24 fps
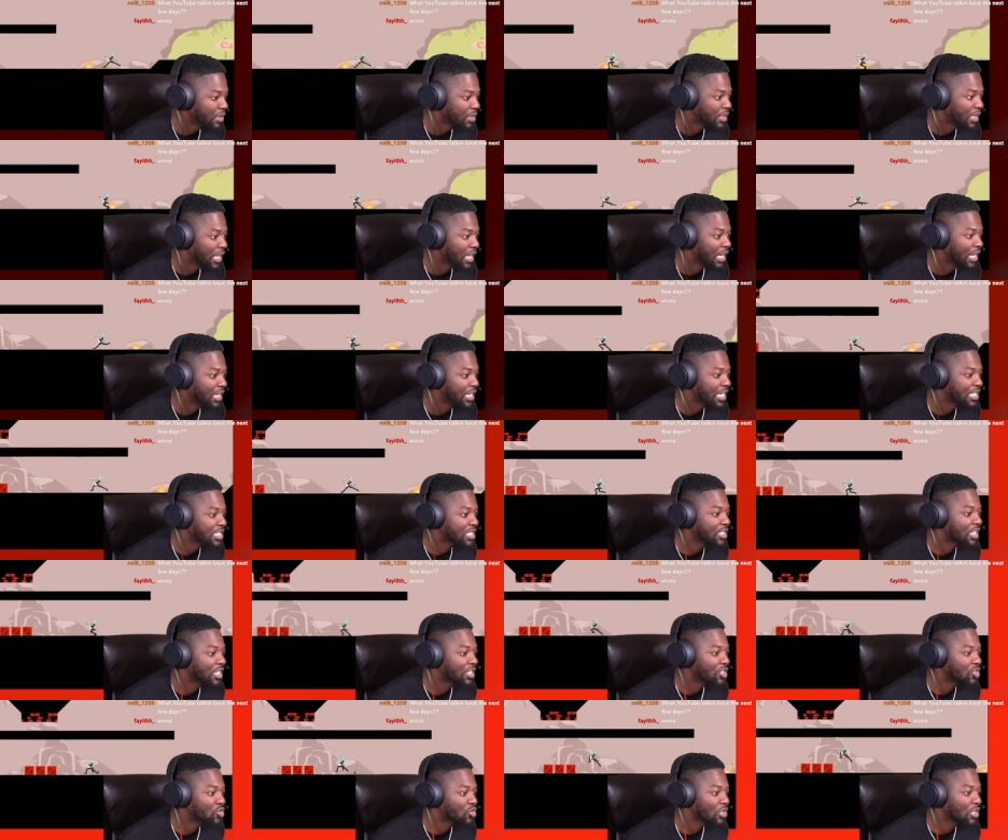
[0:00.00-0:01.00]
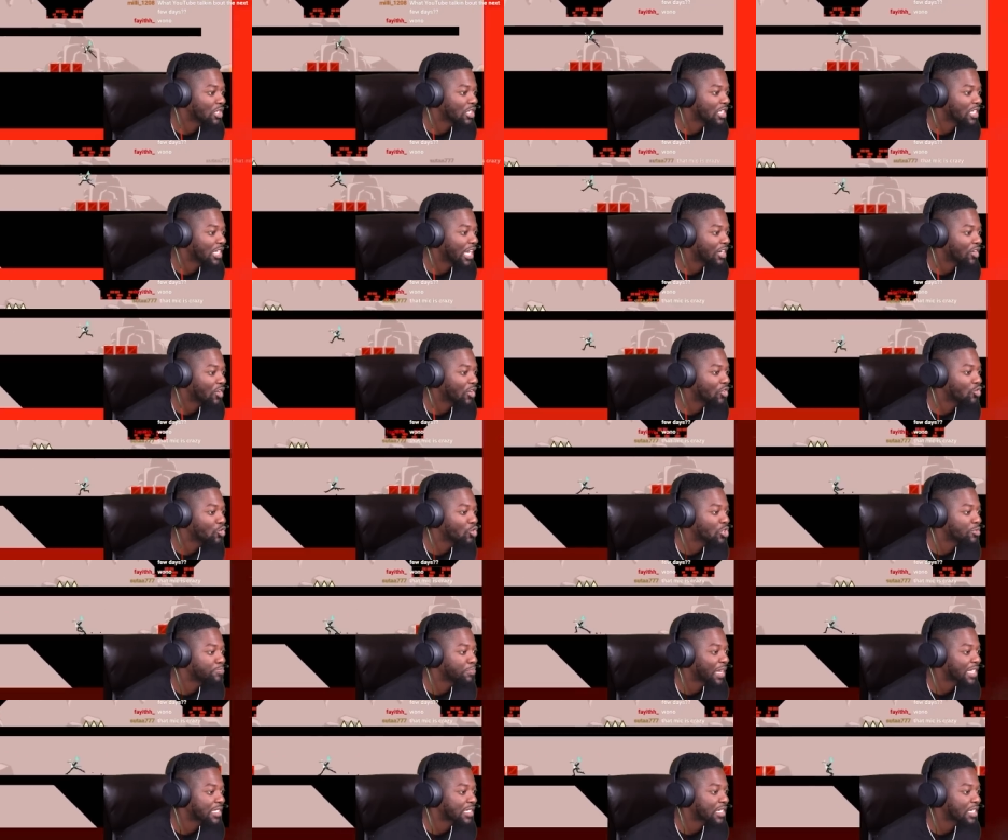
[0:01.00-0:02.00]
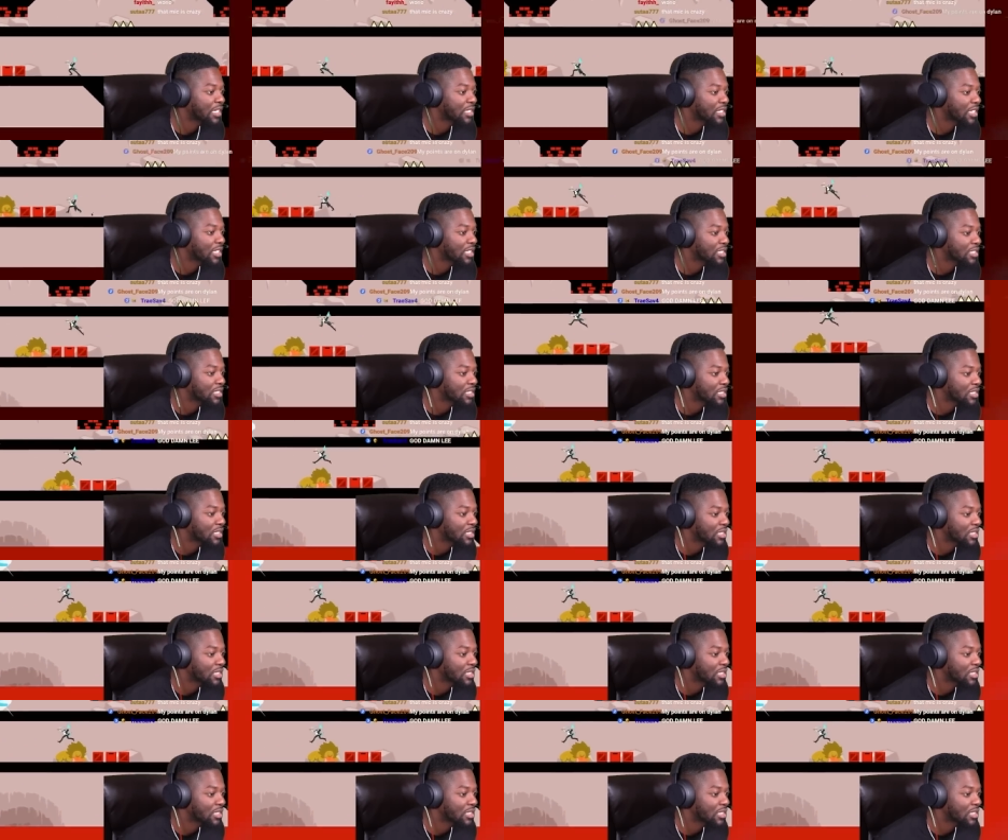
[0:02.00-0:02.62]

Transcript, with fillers: And that's another drill, Leland. I know you expect to get that shit.